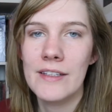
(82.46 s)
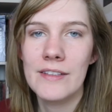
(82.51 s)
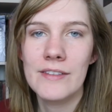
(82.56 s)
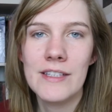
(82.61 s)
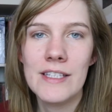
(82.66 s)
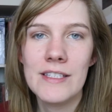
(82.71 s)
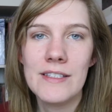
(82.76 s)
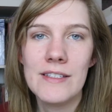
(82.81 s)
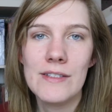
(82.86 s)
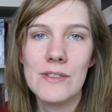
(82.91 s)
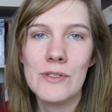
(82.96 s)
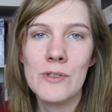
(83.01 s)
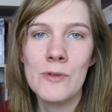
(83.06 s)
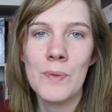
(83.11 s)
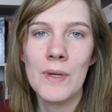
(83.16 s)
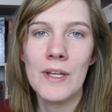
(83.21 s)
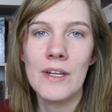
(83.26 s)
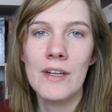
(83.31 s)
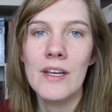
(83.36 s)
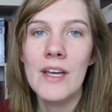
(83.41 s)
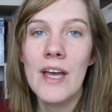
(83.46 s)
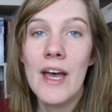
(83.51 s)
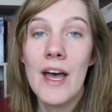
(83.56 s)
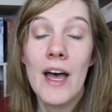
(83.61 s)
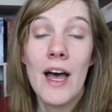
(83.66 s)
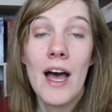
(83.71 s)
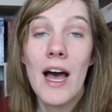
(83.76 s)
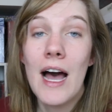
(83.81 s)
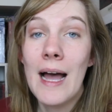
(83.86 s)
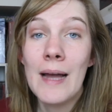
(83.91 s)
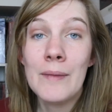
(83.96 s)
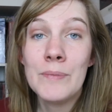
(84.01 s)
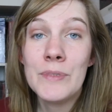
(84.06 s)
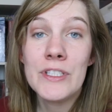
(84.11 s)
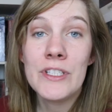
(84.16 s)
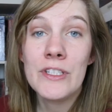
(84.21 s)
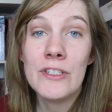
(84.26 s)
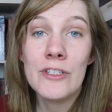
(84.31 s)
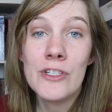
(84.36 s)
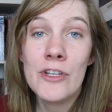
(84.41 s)
This is stupid. I'm
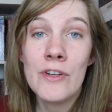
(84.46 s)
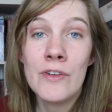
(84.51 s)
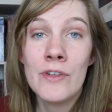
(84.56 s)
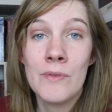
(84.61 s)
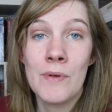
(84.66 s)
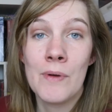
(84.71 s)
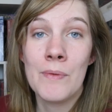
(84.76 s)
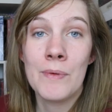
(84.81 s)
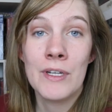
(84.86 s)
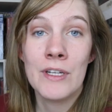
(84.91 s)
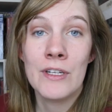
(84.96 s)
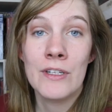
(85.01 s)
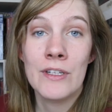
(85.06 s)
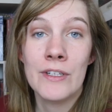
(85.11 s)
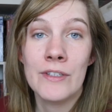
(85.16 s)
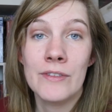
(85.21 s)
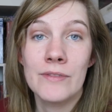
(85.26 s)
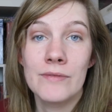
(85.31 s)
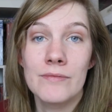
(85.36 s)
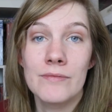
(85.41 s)
just going to show you what we're going to